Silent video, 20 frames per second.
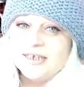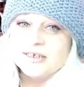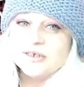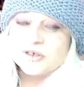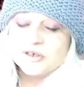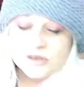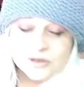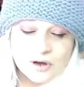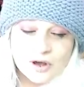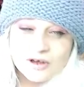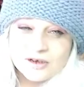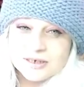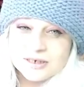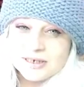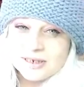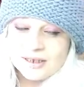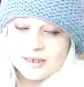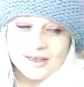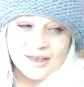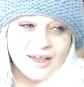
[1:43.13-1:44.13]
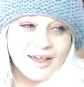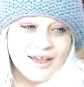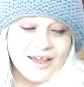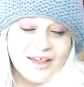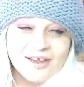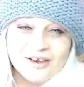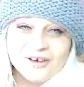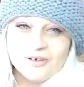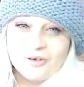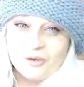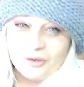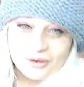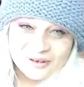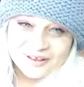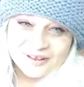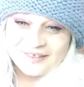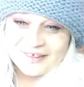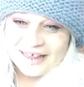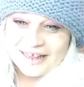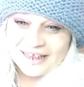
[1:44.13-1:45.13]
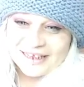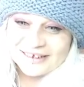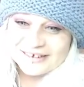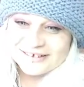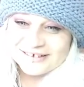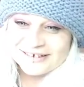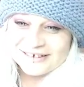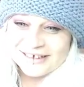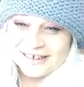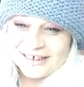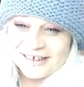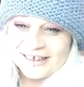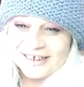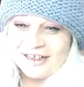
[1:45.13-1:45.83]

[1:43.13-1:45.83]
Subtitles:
snot and all the things.